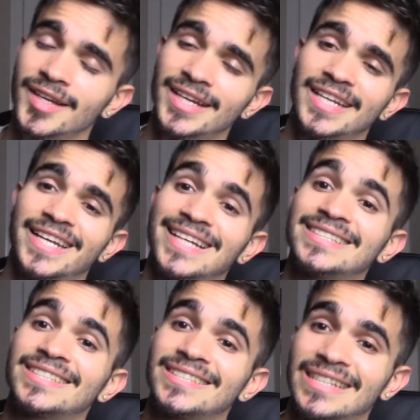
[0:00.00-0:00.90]
and
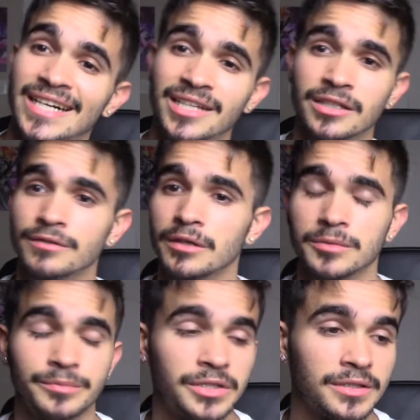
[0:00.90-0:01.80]
that's, I love
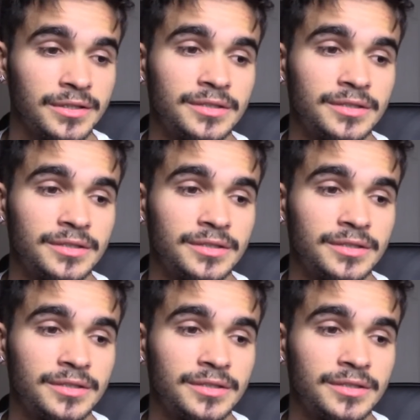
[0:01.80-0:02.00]
almond milk.